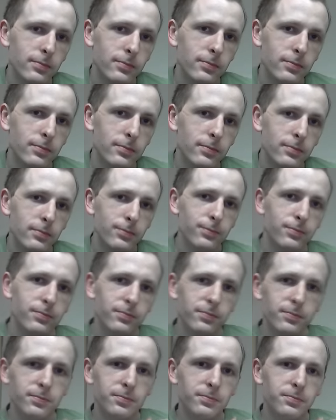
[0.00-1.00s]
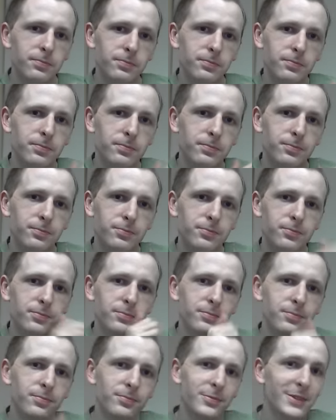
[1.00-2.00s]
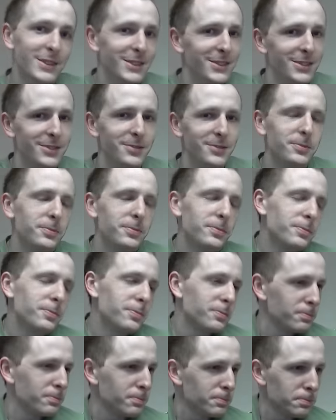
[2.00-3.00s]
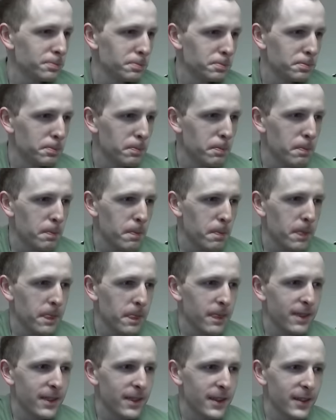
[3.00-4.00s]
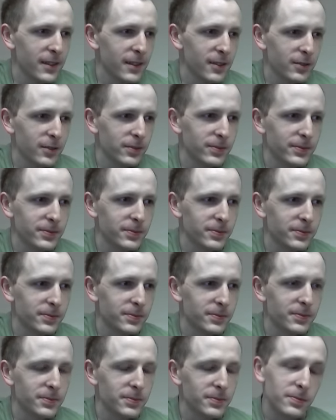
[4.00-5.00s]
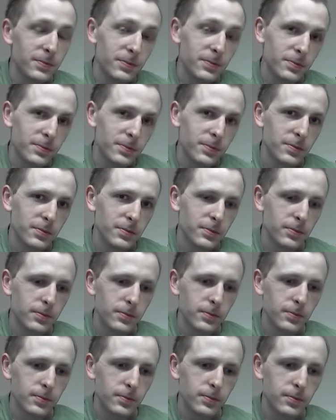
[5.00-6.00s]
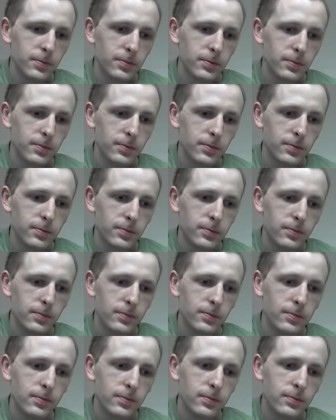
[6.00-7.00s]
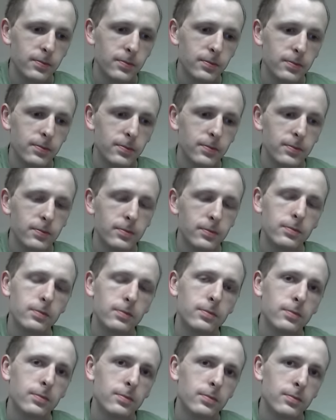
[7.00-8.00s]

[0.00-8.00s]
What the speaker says: (silent)